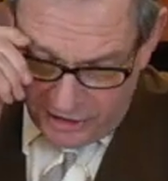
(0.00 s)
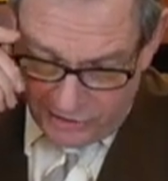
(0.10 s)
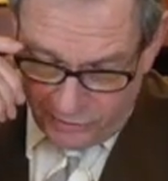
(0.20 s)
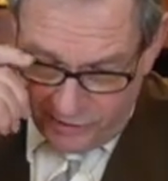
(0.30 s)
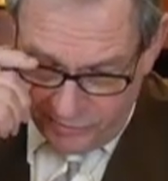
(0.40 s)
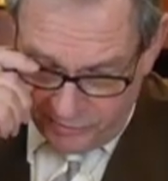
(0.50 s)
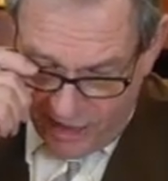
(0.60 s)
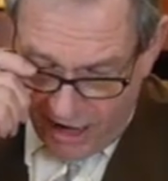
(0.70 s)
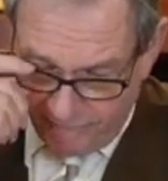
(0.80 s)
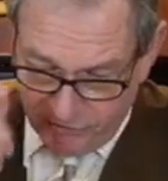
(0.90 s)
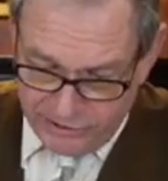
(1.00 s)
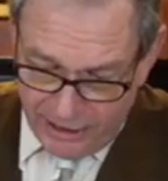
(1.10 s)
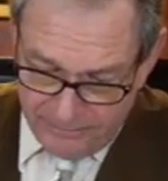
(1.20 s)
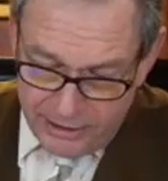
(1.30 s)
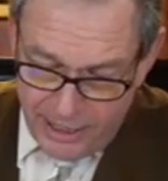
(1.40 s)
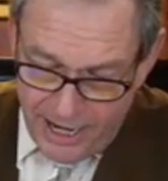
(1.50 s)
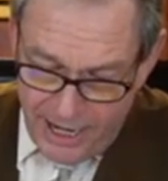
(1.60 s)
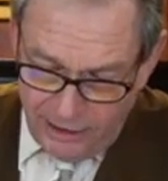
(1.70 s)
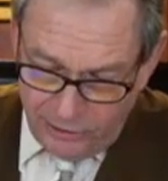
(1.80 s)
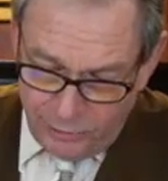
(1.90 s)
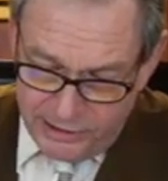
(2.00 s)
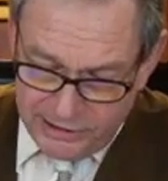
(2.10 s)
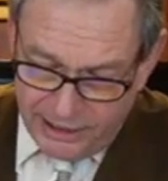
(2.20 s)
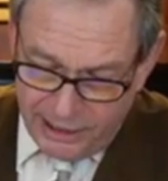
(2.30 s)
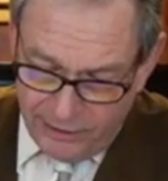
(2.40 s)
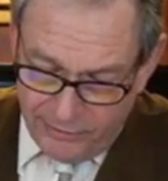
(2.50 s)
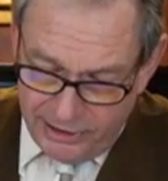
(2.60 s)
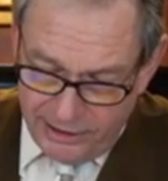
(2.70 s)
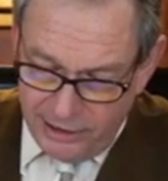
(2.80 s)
So here's what they have to say: that Anna Louise Cary